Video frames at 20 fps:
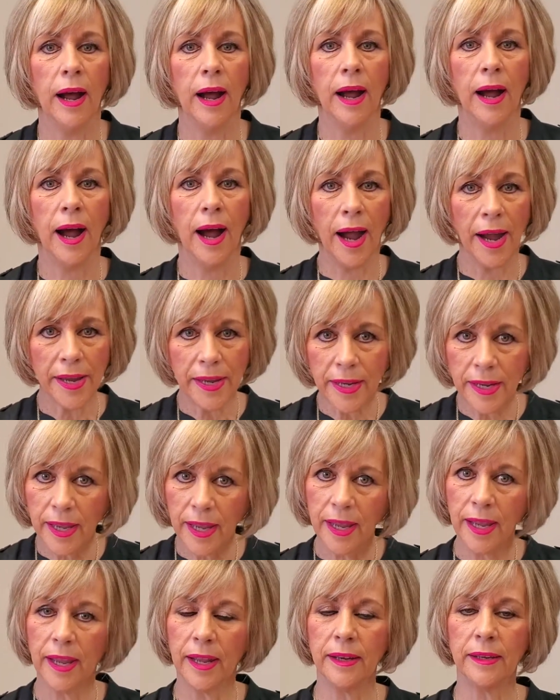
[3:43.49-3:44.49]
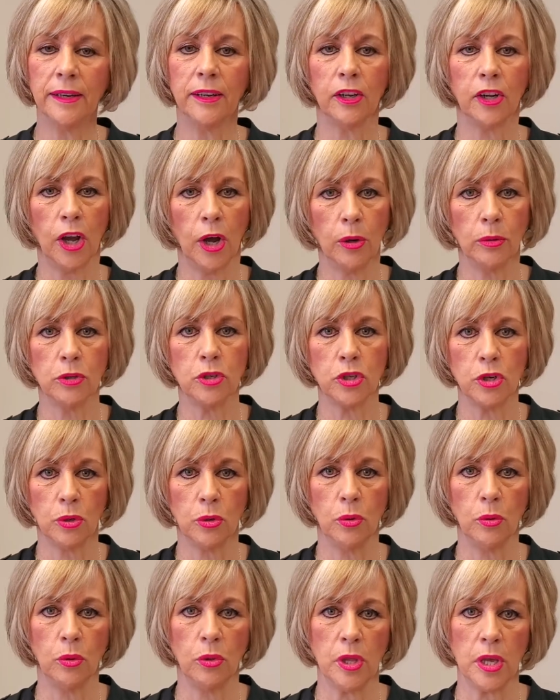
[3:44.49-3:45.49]
I again go
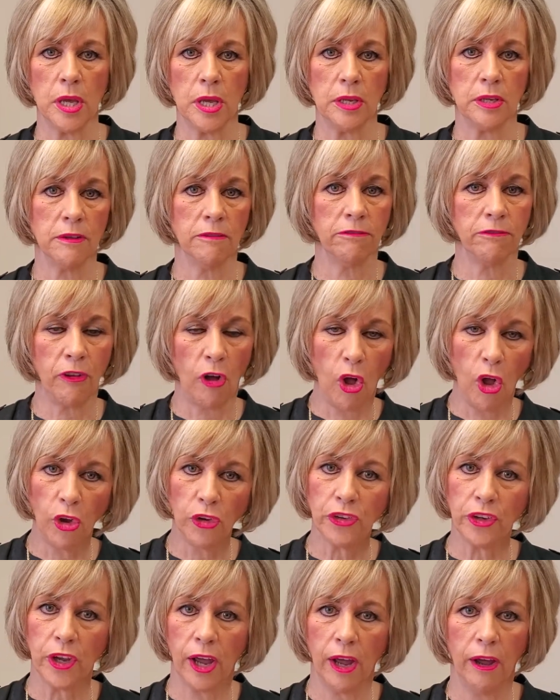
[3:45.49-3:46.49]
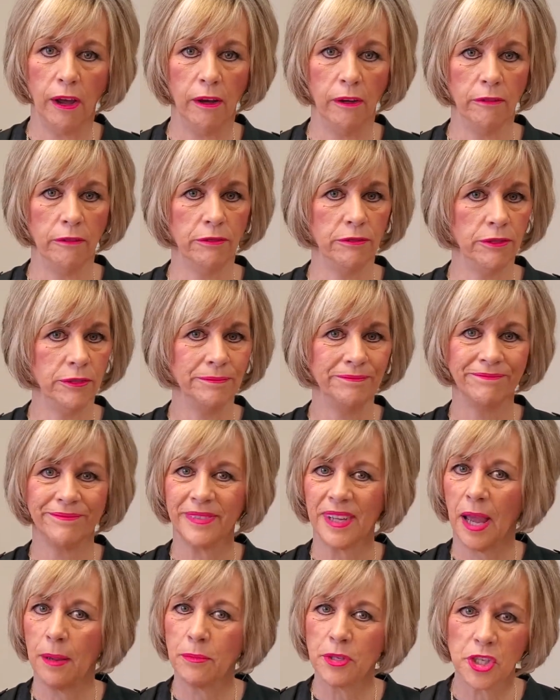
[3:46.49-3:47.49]
to the default of,
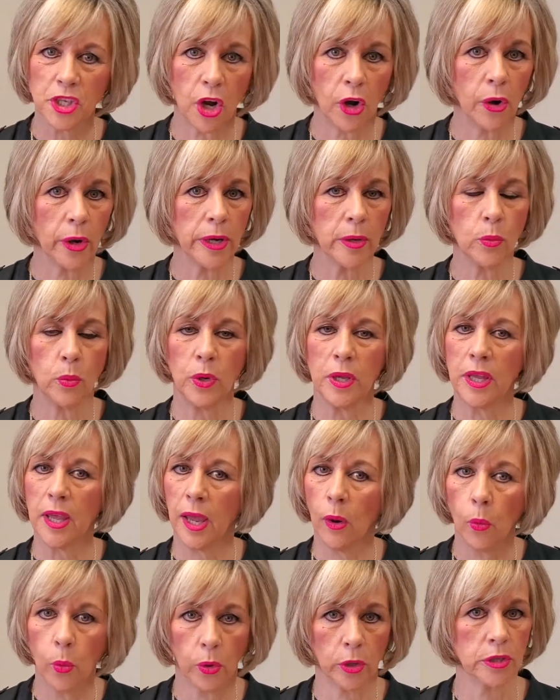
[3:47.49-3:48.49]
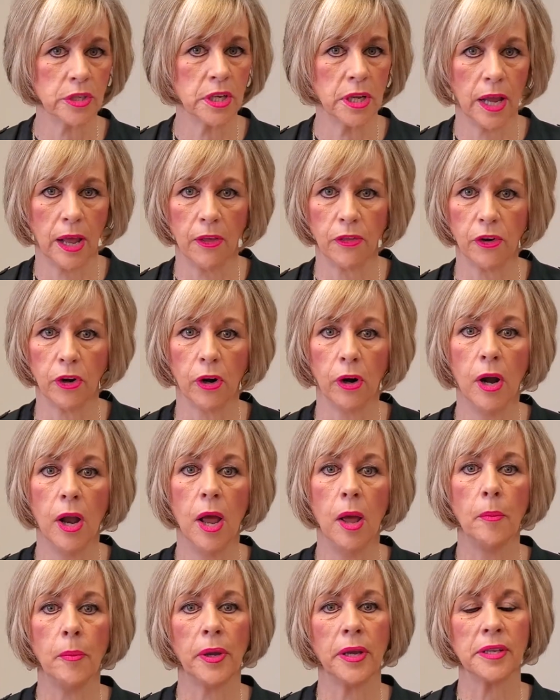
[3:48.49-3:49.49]
I'm sorry, we can't work together
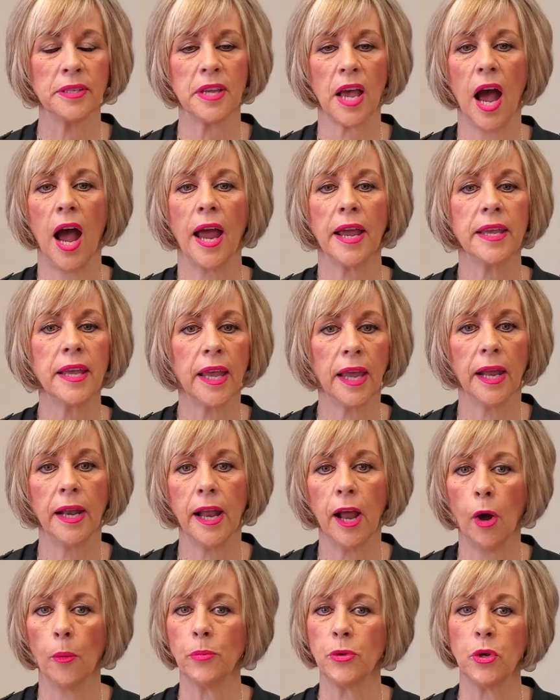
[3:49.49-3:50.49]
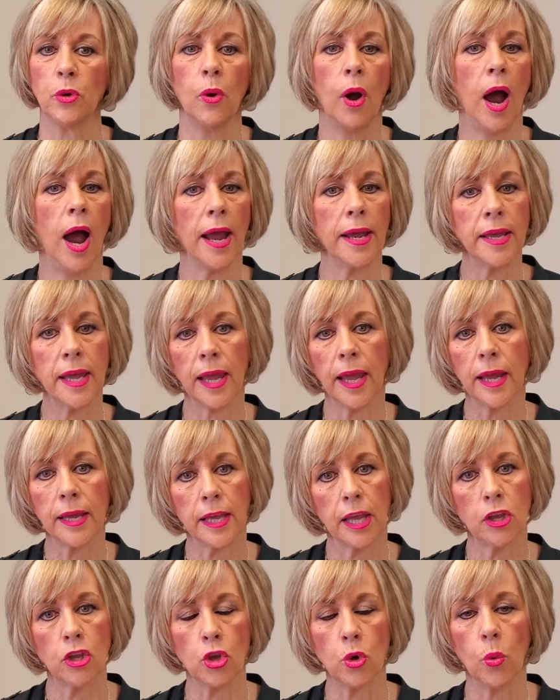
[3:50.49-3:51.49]
because I can't help you. I can't
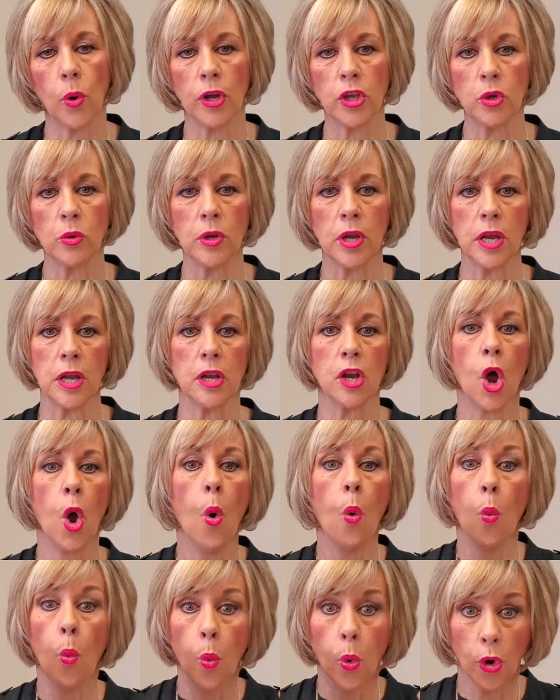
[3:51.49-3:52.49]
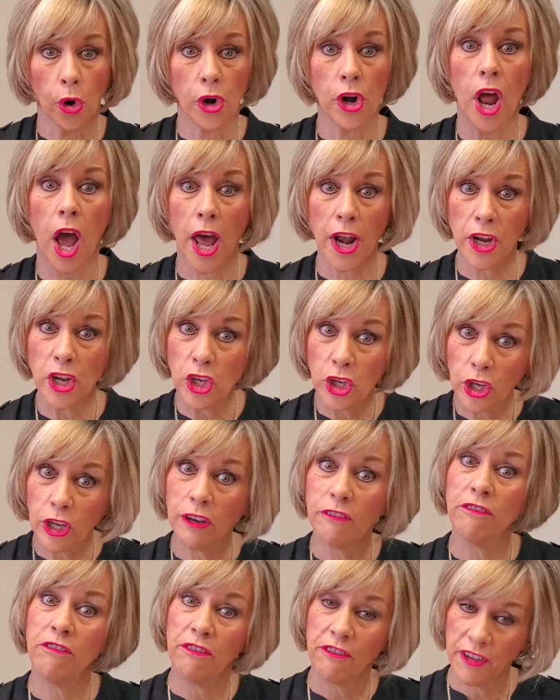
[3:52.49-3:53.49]
get you what you need. We're not a good
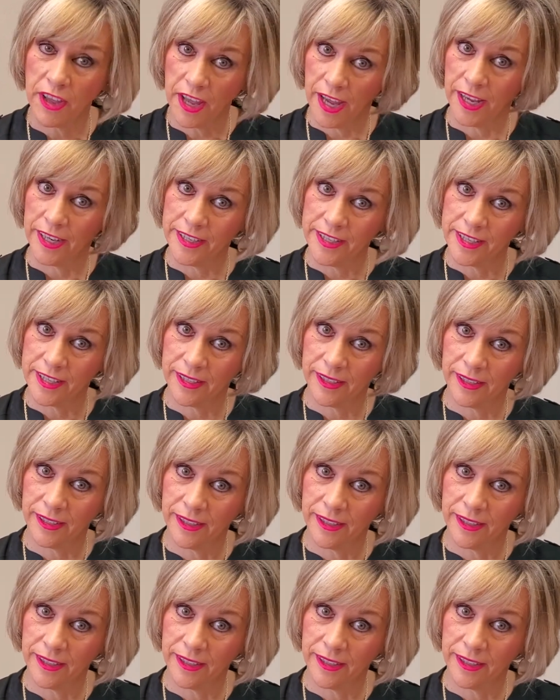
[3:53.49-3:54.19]
fit.